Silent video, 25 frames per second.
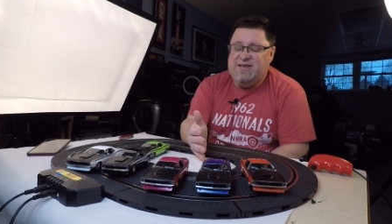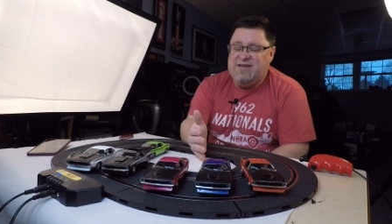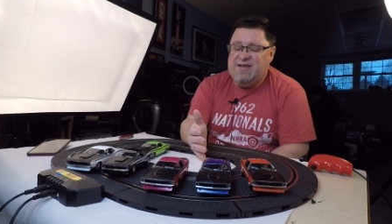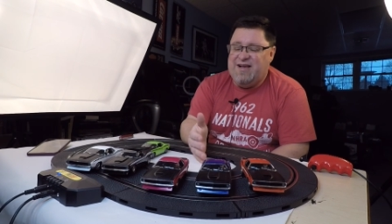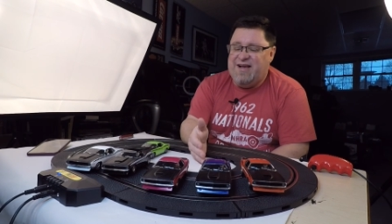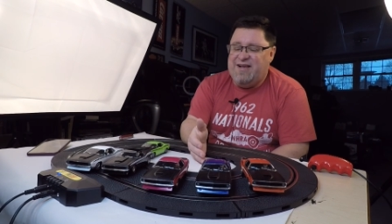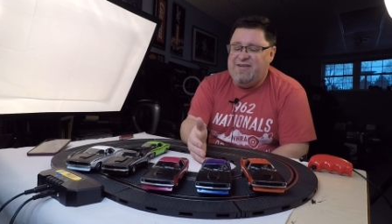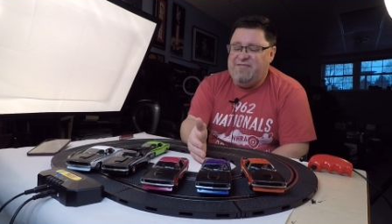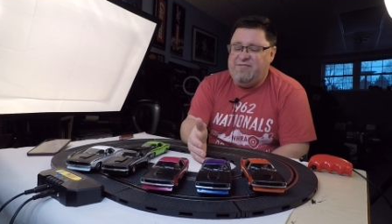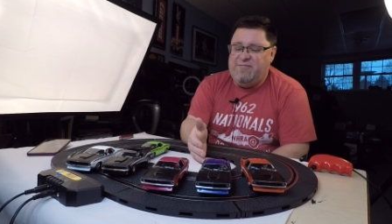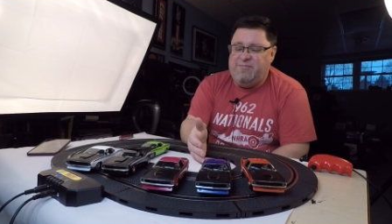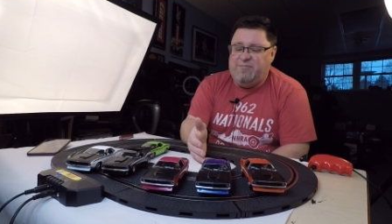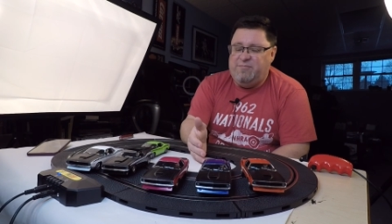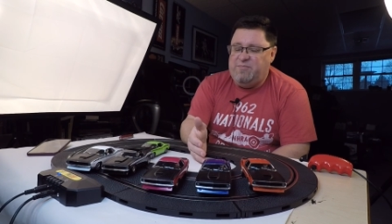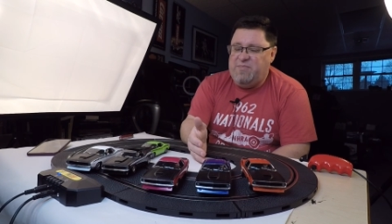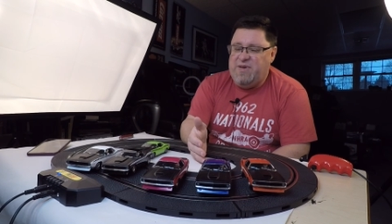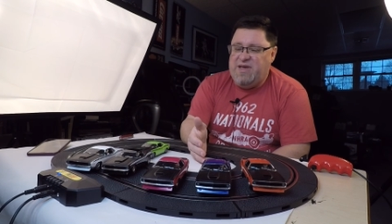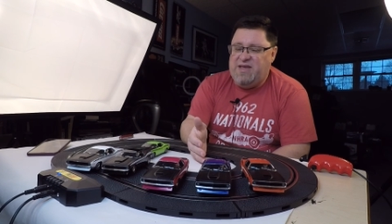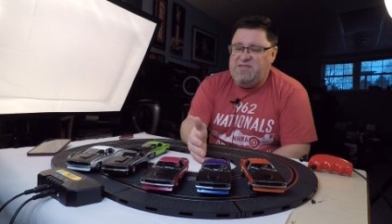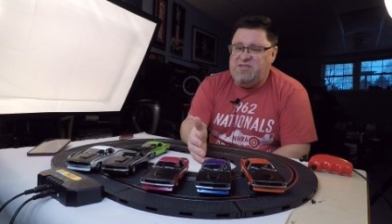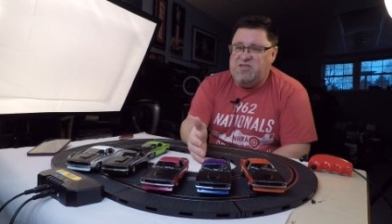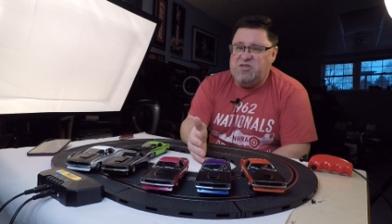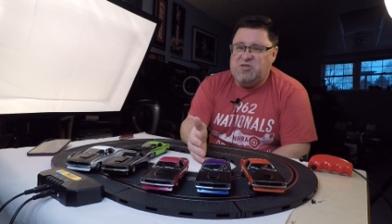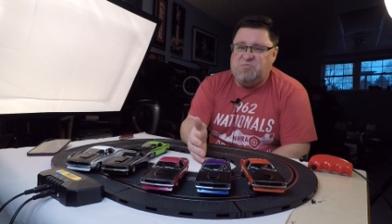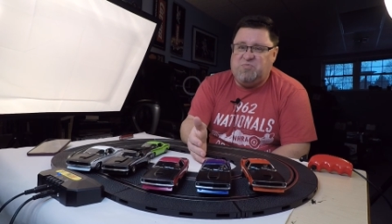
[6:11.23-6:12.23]
I've
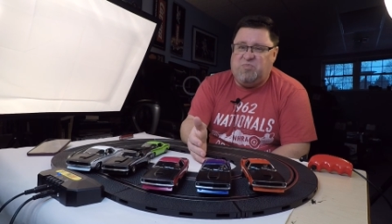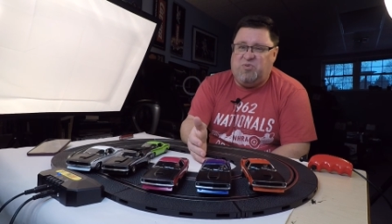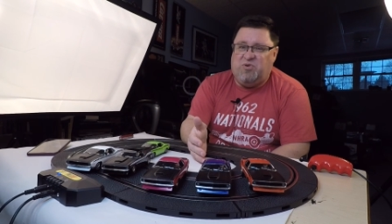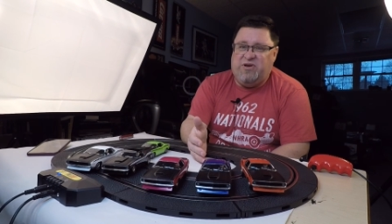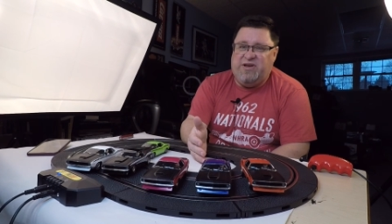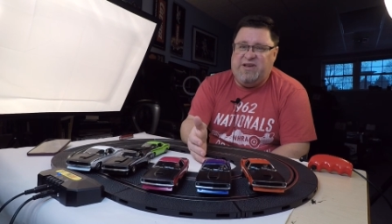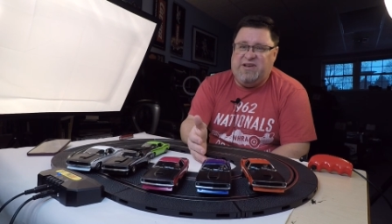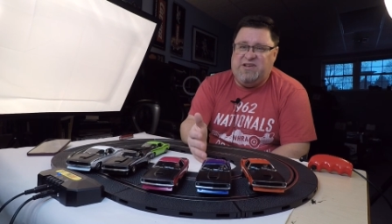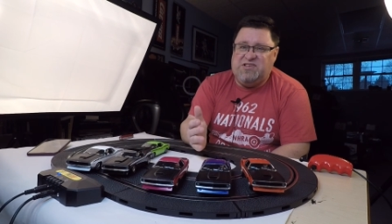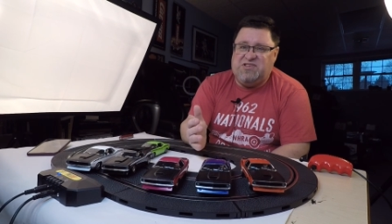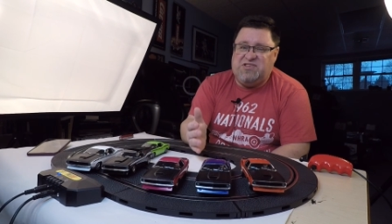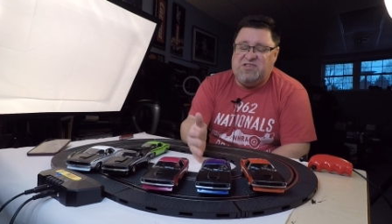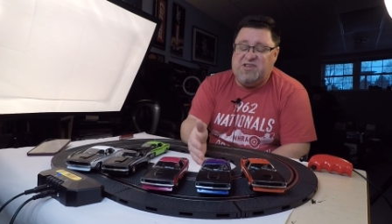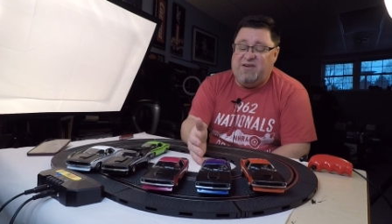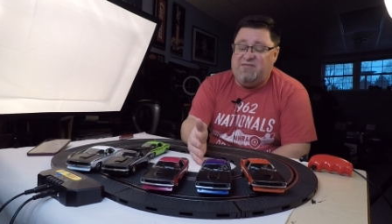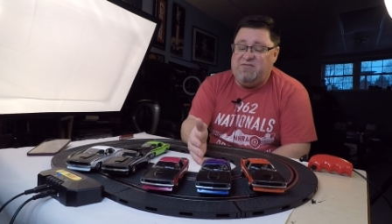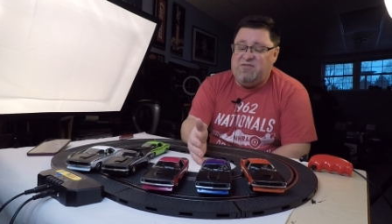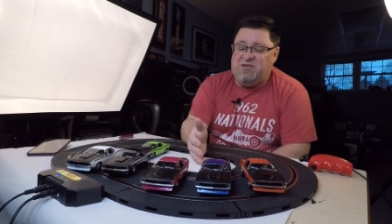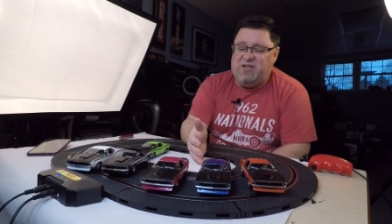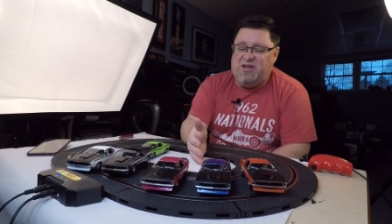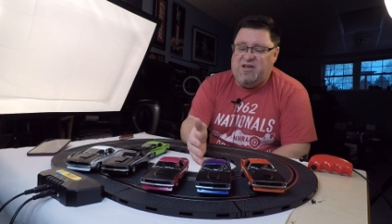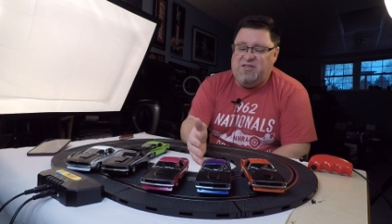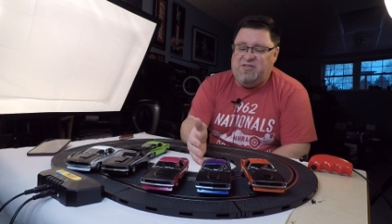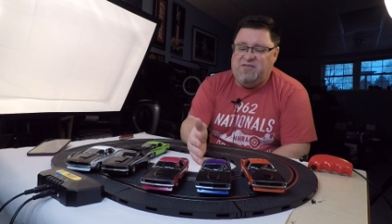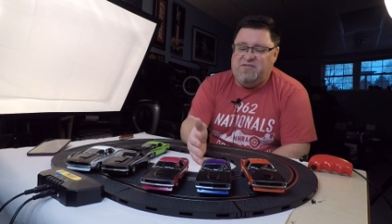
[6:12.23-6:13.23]
made this point in
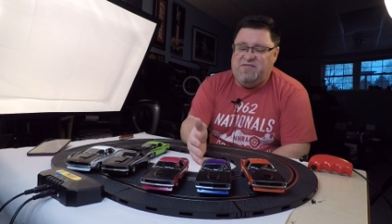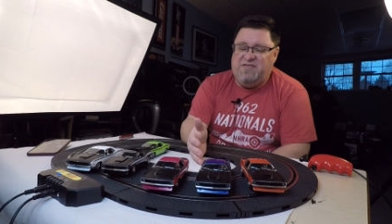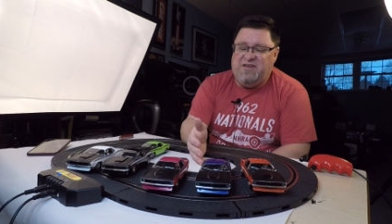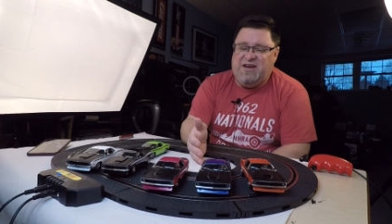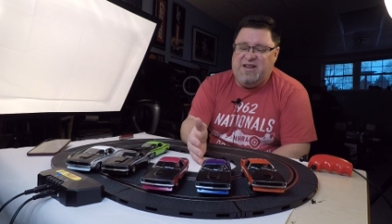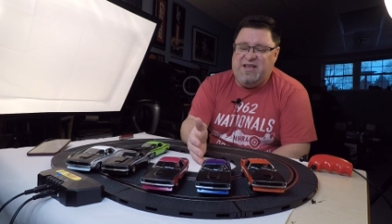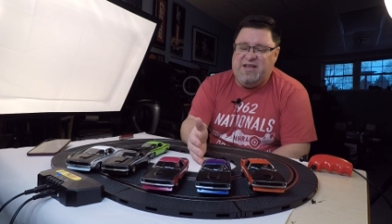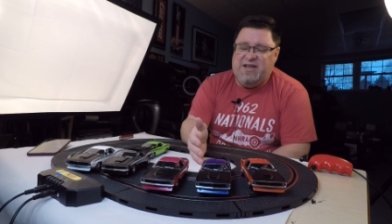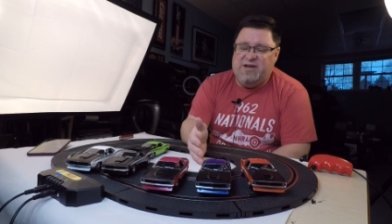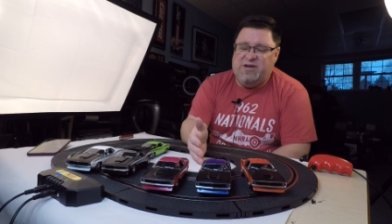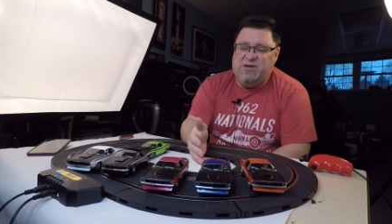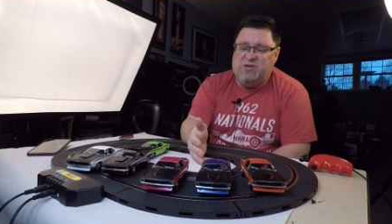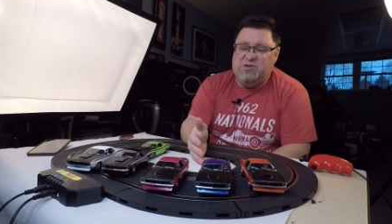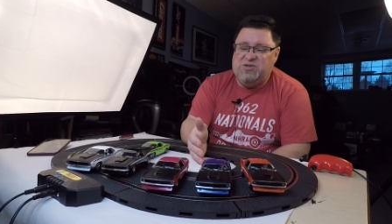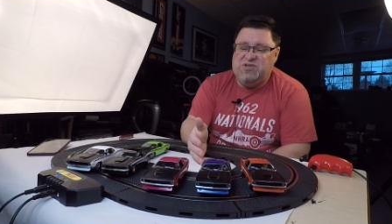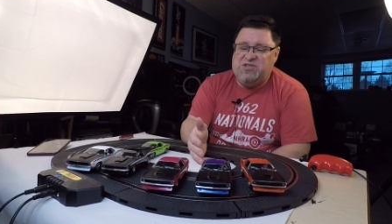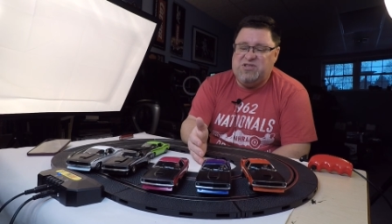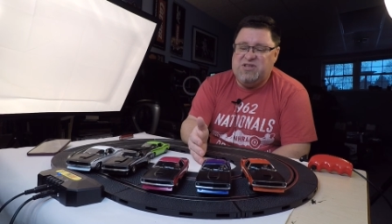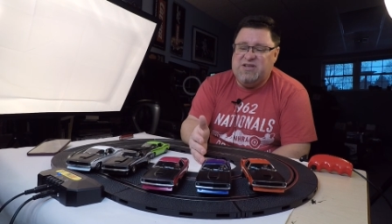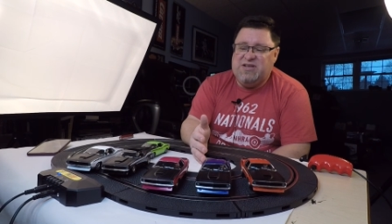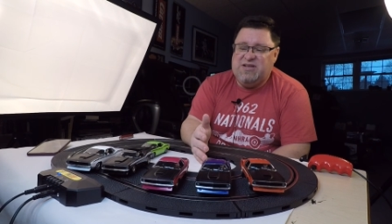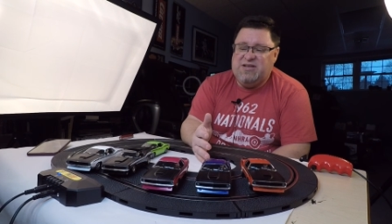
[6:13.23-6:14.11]
several other videos.